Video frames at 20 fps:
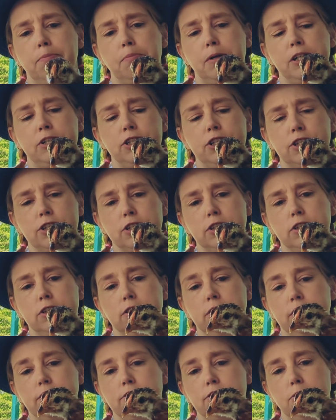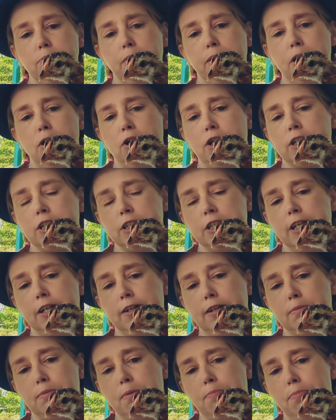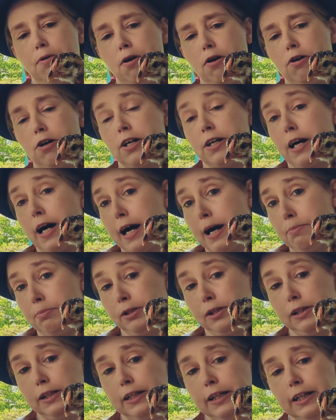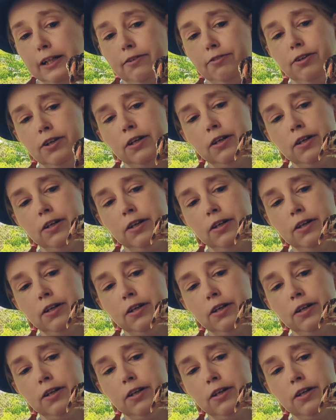she's going to... It's going to be hard to tell them apart, I believe.